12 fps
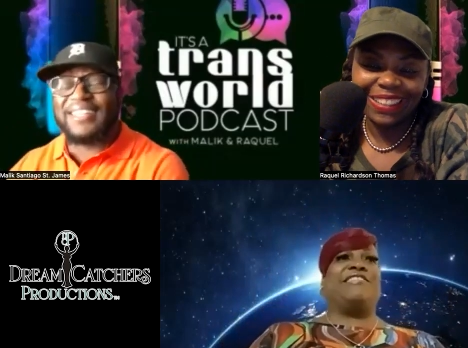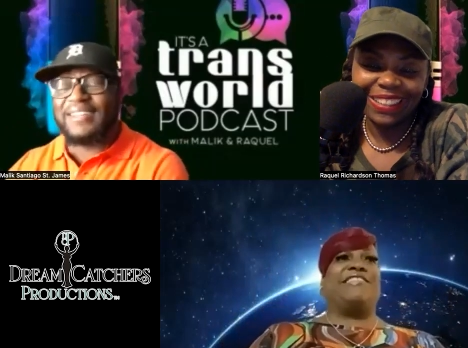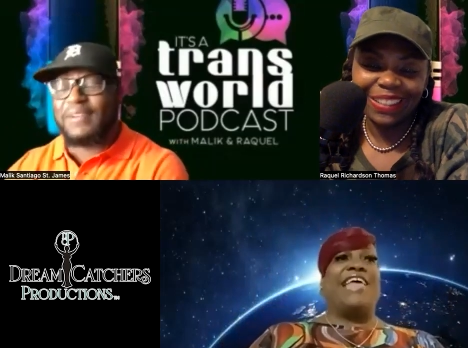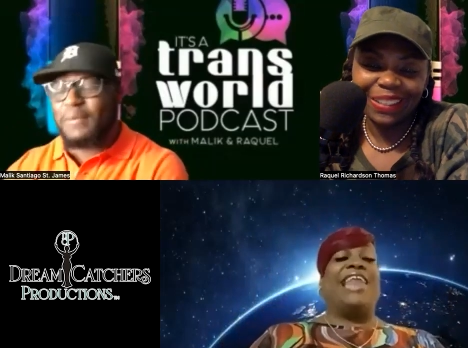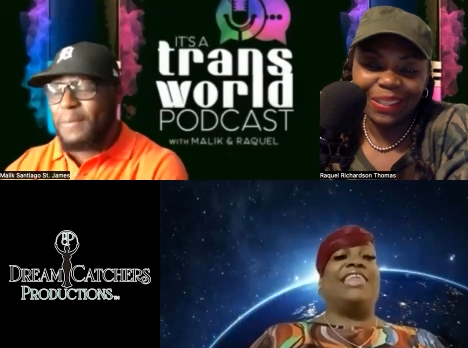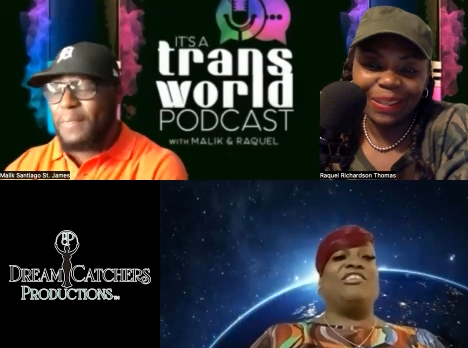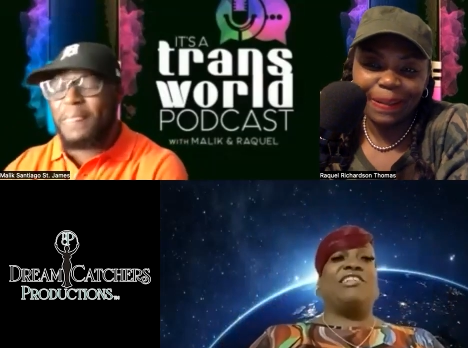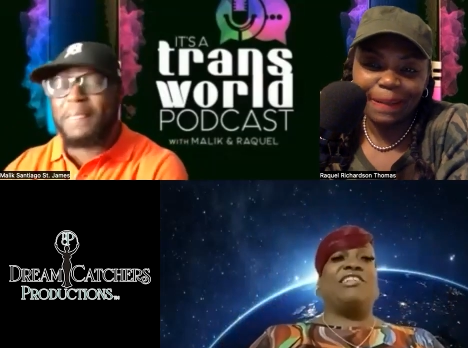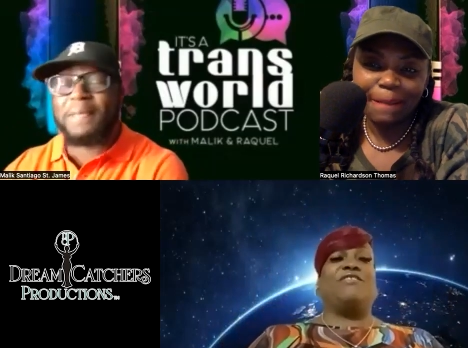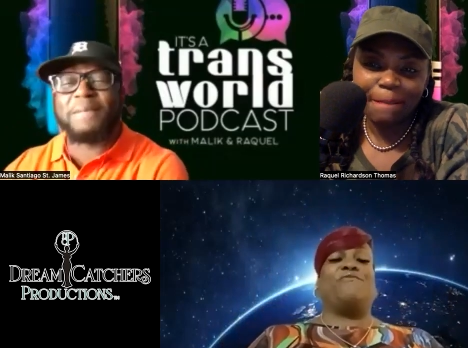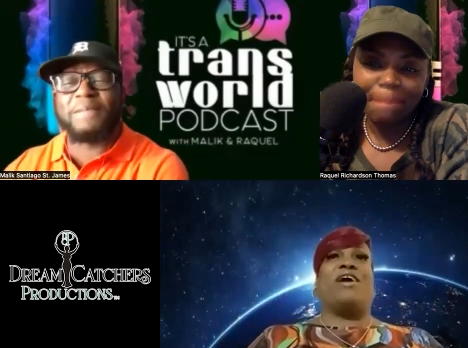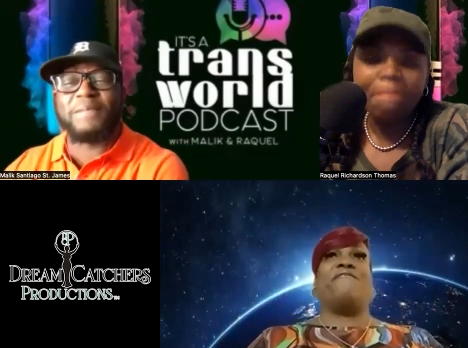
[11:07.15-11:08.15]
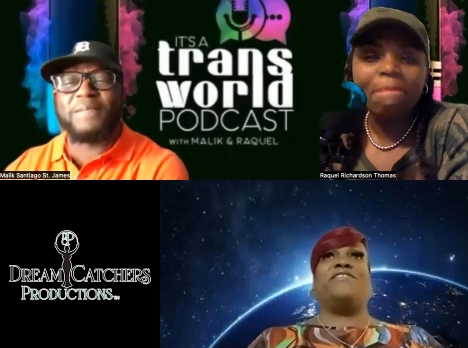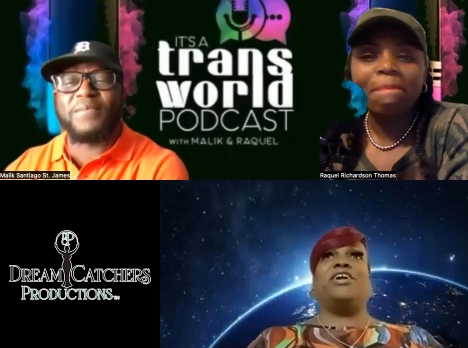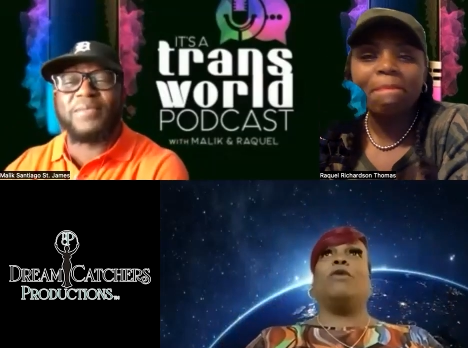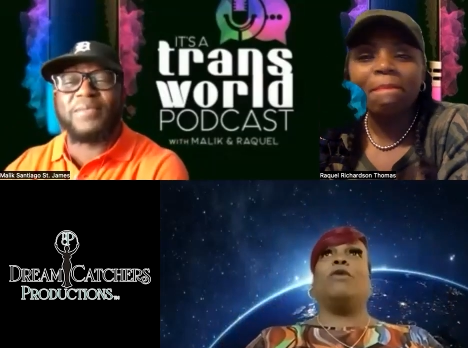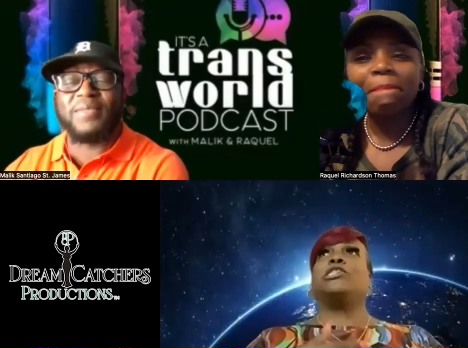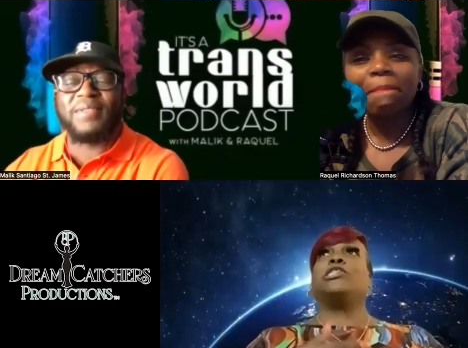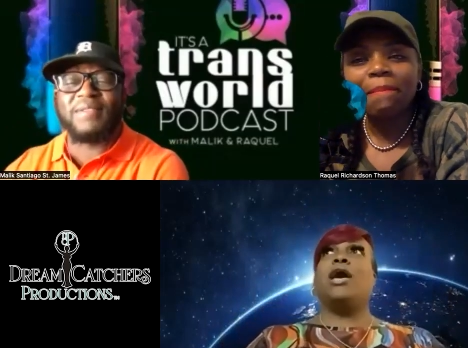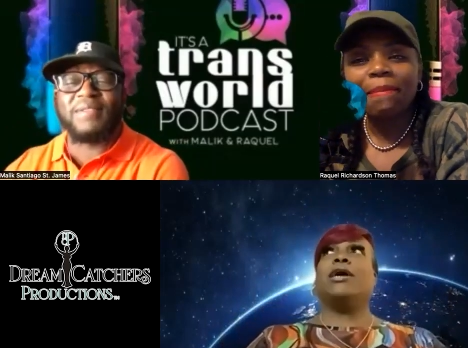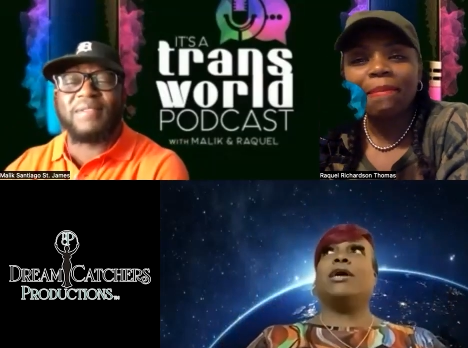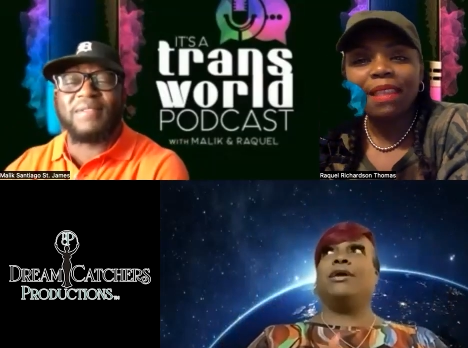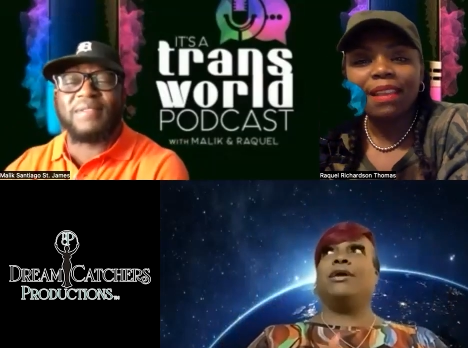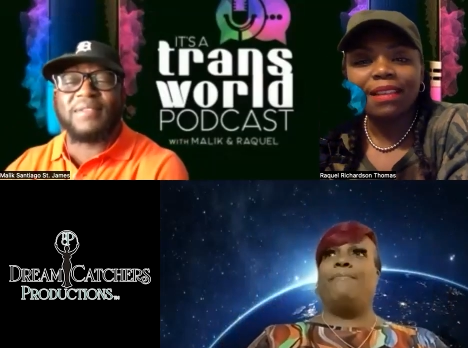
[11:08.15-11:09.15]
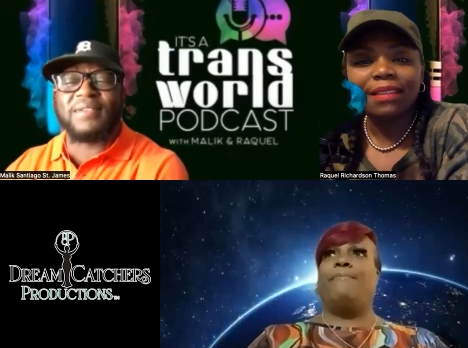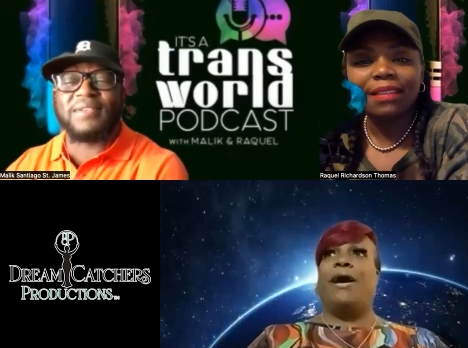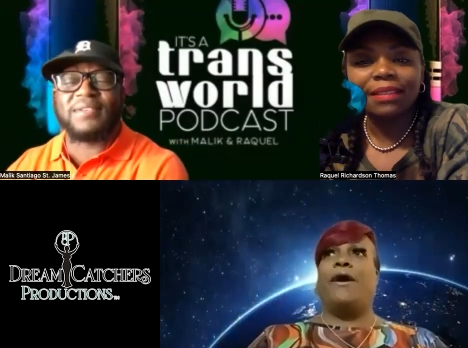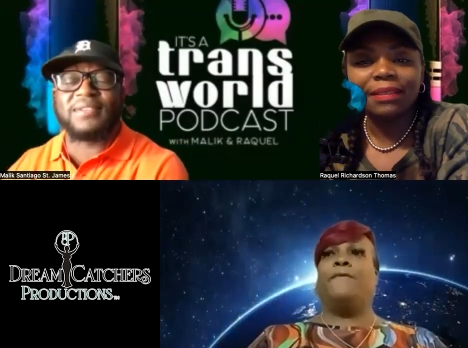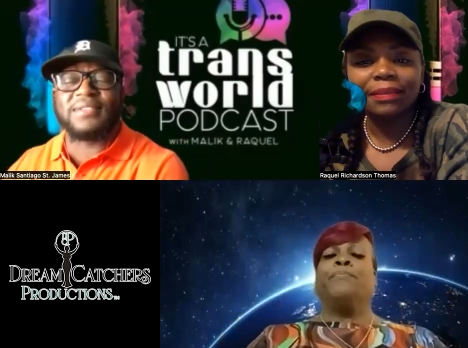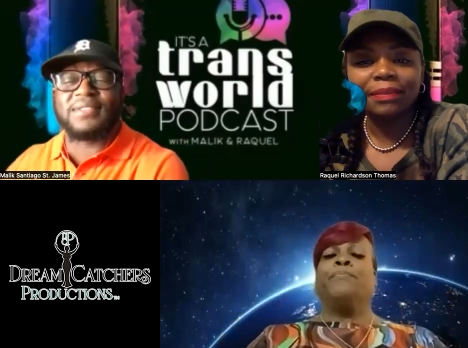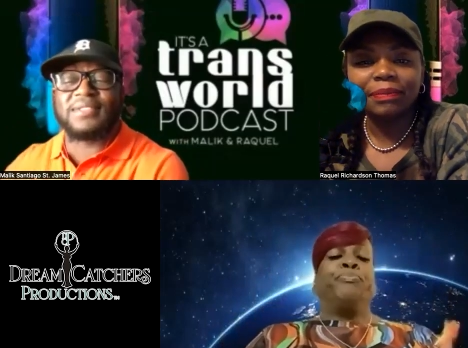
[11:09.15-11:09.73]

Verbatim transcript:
Speaker 1: Sally Jessy Raphael was talking about